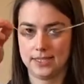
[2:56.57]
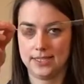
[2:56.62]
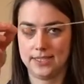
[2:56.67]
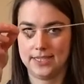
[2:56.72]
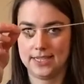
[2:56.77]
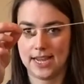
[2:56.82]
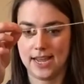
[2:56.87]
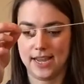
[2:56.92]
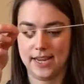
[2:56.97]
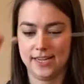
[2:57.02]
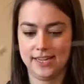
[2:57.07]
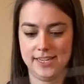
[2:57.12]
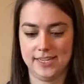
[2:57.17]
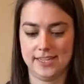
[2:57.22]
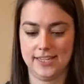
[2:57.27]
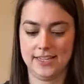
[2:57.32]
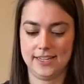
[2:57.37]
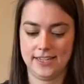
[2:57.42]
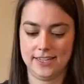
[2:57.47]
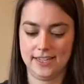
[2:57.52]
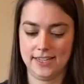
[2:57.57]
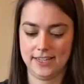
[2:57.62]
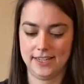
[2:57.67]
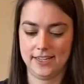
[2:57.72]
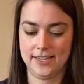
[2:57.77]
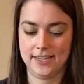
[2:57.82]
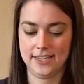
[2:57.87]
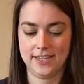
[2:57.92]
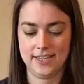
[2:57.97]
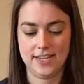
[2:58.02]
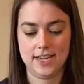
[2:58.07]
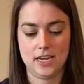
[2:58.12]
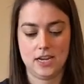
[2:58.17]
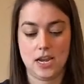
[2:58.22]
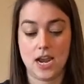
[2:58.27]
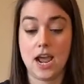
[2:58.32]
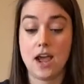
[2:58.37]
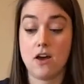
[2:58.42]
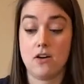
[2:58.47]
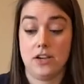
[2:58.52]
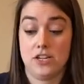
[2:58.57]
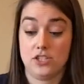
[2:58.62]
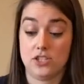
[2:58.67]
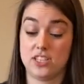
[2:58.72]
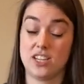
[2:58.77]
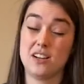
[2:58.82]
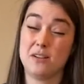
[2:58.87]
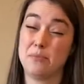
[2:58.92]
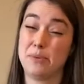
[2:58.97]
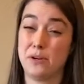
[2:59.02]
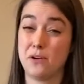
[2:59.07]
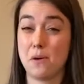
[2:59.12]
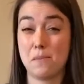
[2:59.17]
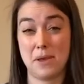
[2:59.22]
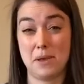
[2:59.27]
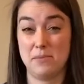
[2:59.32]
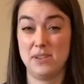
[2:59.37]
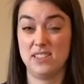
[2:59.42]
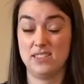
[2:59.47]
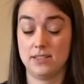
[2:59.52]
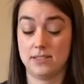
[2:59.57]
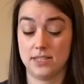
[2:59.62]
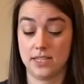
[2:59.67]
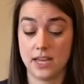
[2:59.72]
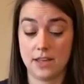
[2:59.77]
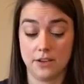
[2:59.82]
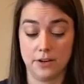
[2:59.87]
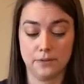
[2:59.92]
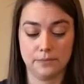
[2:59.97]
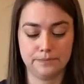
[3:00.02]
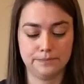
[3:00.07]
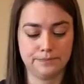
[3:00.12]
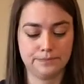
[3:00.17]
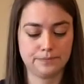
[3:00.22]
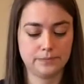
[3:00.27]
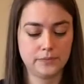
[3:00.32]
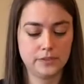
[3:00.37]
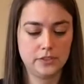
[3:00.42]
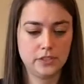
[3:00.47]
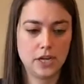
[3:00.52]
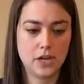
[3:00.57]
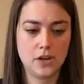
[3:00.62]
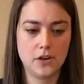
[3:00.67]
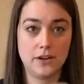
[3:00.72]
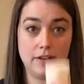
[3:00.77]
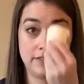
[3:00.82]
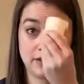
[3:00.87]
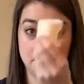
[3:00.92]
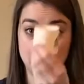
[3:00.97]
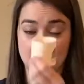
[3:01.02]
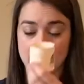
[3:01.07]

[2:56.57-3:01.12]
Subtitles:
Done. Now I just gotta put all my pieces together. So I've got my